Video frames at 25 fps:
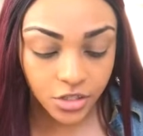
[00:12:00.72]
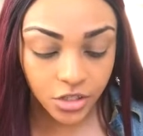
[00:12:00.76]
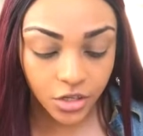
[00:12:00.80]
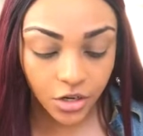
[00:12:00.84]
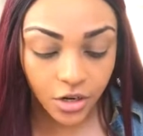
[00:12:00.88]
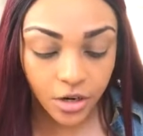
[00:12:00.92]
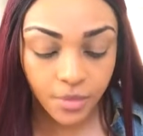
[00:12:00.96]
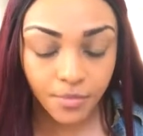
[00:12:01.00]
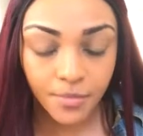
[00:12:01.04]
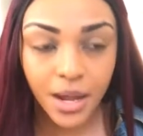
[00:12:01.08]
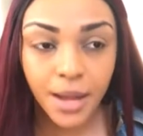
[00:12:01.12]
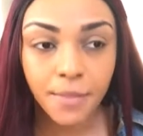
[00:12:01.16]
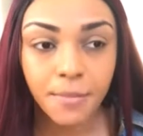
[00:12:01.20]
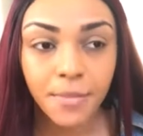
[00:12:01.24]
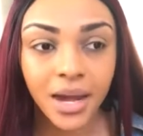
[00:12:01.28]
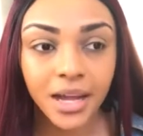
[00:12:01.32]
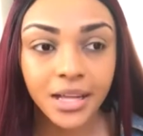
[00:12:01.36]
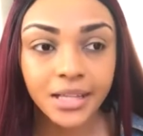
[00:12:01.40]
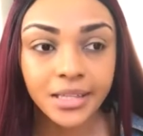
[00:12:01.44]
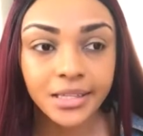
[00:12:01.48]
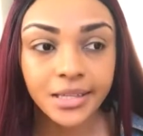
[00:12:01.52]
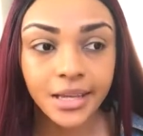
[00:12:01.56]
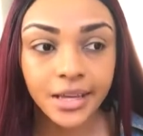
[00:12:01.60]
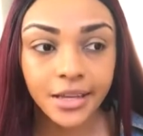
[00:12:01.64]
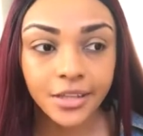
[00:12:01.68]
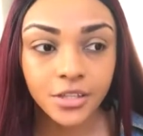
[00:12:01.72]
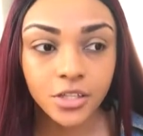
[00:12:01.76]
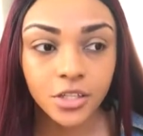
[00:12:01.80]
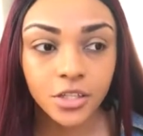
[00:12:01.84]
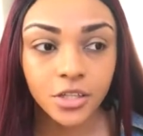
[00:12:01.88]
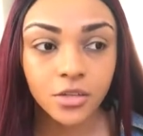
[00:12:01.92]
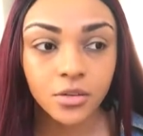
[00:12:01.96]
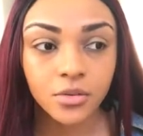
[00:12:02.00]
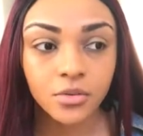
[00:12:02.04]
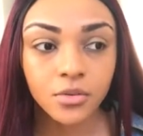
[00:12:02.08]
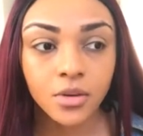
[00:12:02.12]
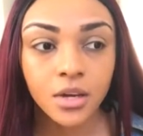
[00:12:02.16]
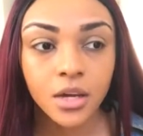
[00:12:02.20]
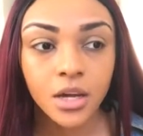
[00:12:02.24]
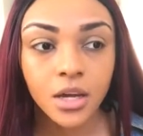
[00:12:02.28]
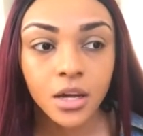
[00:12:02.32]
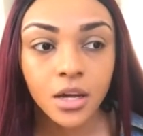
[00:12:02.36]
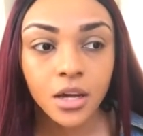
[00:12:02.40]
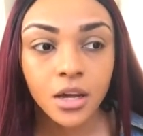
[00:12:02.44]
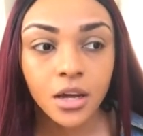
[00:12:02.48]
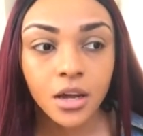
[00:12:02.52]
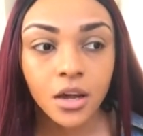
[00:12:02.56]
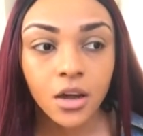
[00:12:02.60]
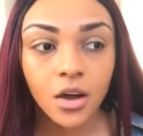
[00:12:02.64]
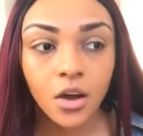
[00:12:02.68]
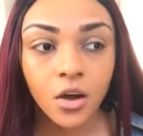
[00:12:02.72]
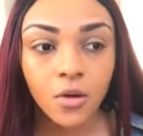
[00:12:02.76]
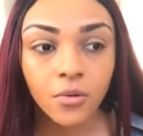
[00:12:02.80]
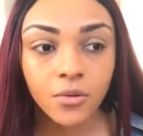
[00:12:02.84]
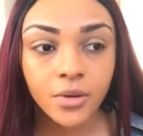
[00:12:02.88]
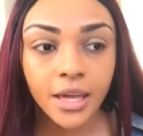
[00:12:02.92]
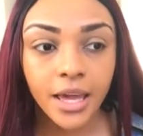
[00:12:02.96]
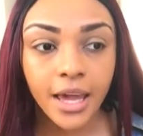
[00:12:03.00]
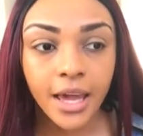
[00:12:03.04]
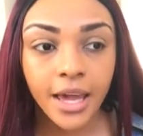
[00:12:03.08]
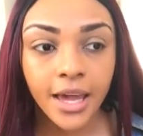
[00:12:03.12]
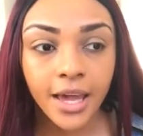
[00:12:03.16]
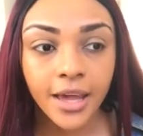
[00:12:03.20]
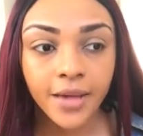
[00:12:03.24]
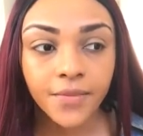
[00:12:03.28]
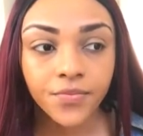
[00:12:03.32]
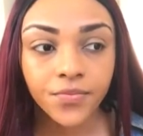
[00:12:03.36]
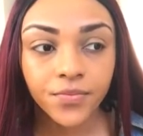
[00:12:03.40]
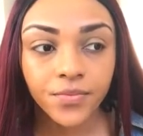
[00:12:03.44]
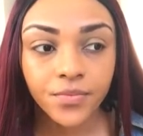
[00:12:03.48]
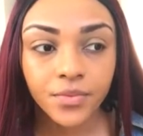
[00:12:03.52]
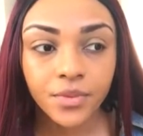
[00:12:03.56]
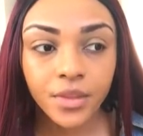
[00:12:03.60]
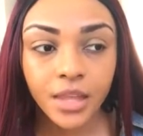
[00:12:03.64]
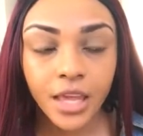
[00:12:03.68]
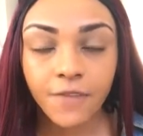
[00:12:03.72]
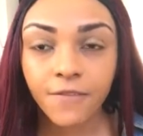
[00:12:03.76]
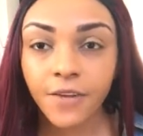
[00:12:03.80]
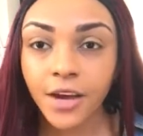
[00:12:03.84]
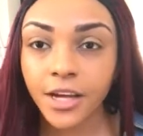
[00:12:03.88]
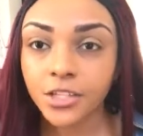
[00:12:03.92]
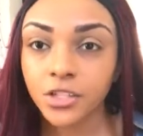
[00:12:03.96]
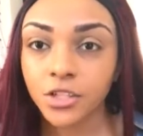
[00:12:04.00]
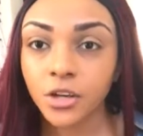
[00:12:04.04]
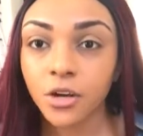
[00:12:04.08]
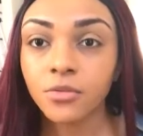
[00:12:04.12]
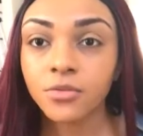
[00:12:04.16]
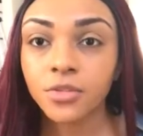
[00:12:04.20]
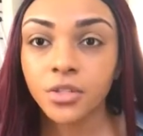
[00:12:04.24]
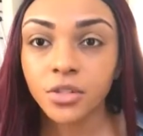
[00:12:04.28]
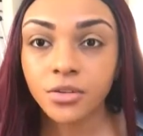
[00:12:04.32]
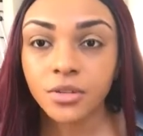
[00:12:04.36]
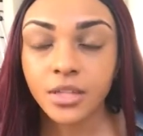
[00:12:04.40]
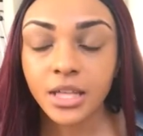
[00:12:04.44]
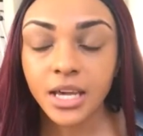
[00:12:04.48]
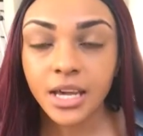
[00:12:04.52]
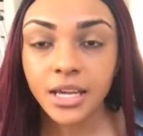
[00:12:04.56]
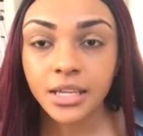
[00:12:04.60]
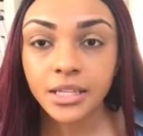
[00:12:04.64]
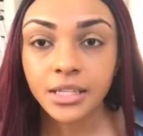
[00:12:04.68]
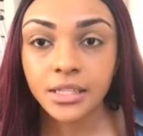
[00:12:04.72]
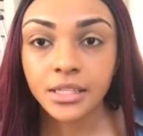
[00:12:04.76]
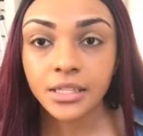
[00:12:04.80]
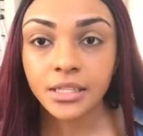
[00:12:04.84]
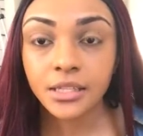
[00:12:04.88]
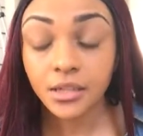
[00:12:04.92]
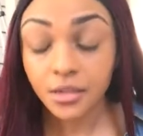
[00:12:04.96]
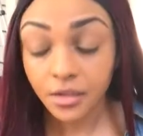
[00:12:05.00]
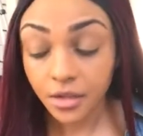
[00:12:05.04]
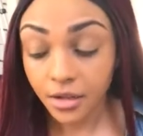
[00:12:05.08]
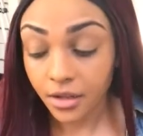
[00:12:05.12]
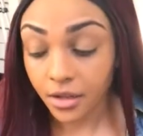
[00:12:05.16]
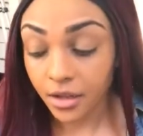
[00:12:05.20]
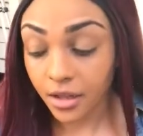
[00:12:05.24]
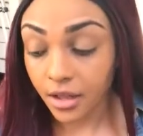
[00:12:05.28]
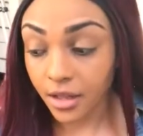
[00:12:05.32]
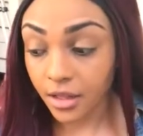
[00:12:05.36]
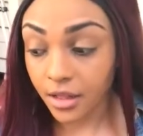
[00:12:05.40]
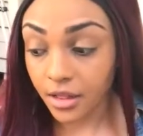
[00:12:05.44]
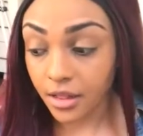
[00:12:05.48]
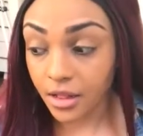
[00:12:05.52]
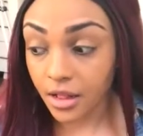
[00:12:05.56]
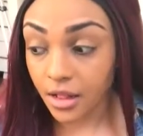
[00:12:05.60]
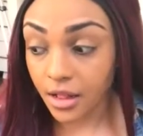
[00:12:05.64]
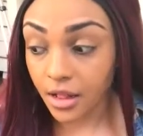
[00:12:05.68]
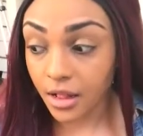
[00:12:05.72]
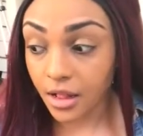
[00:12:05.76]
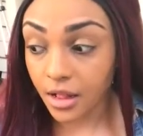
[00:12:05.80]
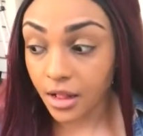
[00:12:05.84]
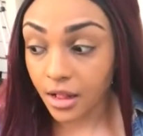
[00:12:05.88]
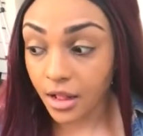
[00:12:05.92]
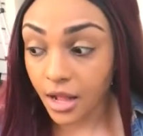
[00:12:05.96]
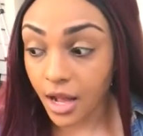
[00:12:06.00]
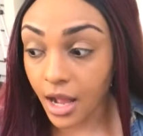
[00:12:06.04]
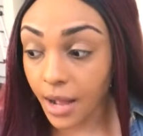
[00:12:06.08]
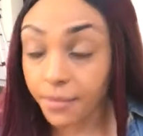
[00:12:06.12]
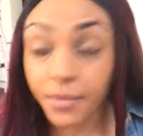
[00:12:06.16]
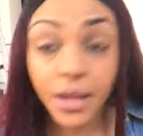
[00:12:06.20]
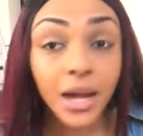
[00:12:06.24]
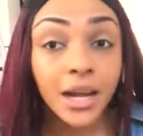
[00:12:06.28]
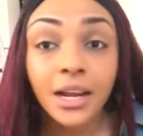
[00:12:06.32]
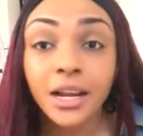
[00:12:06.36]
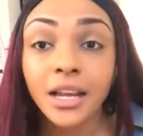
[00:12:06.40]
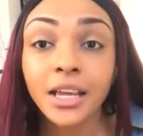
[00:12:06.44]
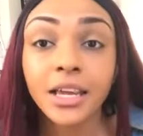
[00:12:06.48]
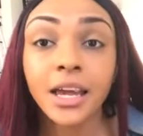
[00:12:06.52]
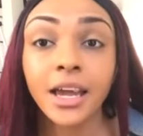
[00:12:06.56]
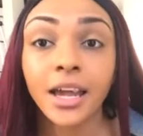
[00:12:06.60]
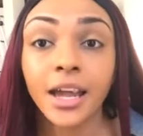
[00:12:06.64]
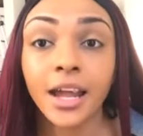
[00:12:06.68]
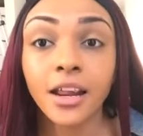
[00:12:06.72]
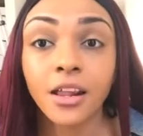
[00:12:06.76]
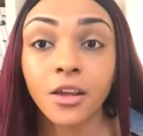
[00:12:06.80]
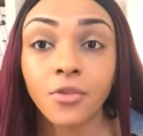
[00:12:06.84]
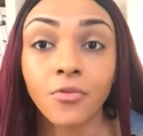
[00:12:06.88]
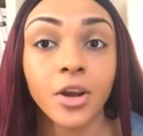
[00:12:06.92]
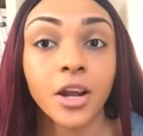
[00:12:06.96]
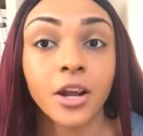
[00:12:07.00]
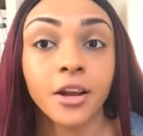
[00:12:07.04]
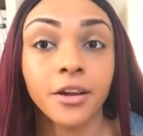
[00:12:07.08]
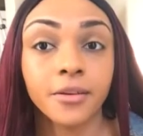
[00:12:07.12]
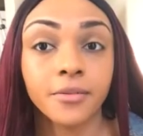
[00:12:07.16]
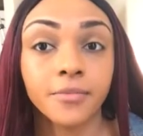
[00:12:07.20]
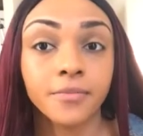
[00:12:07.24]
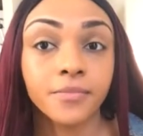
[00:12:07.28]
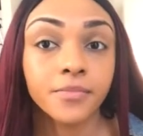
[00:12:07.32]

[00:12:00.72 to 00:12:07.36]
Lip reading: turn my mindset into, okay, if I don't do this, I'm not gonna get anywhere.